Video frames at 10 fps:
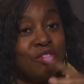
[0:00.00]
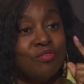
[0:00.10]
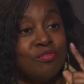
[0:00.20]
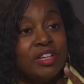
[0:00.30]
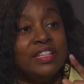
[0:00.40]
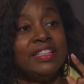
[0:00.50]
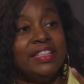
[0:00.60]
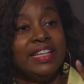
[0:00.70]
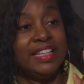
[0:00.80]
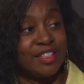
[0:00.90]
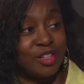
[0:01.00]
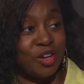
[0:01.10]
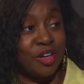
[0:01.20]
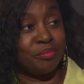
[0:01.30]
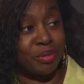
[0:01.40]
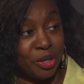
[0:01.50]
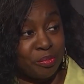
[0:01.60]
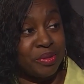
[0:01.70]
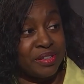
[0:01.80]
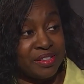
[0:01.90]
really hits on
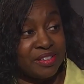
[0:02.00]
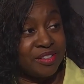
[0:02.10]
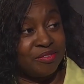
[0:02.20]
purpose.